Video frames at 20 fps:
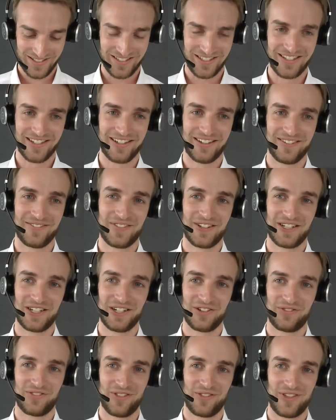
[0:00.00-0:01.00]
a
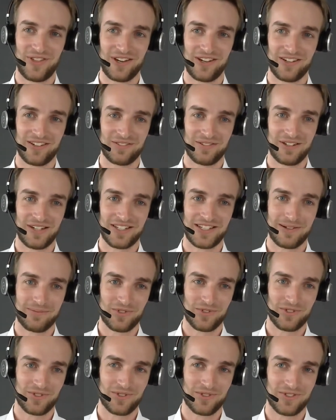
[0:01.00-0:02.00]
different thing when it
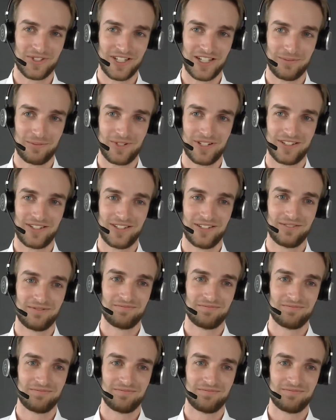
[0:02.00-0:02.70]
comes to sustainability.